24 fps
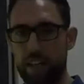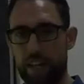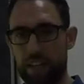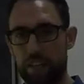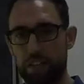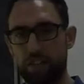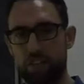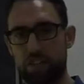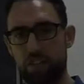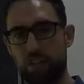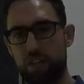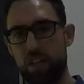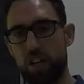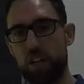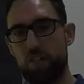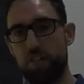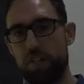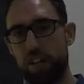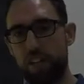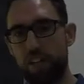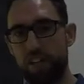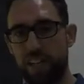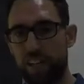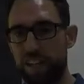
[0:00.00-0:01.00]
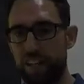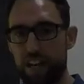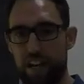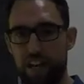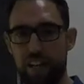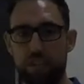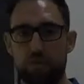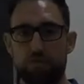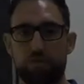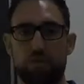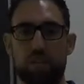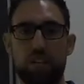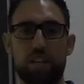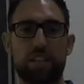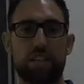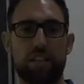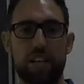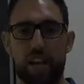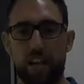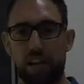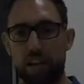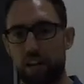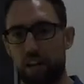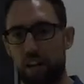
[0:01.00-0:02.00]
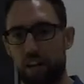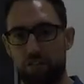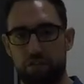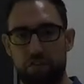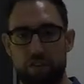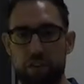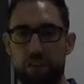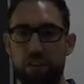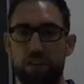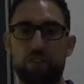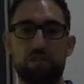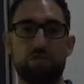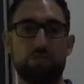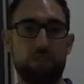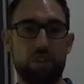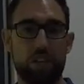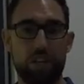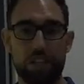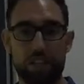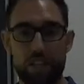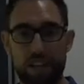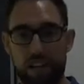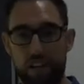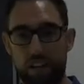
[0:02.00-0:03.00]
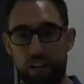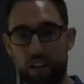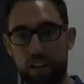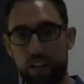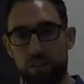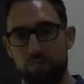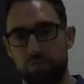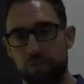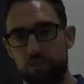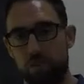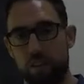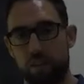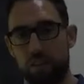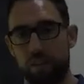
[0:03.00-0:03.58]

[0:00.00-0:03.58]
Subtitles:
a service, any retailer, furniture retailer, for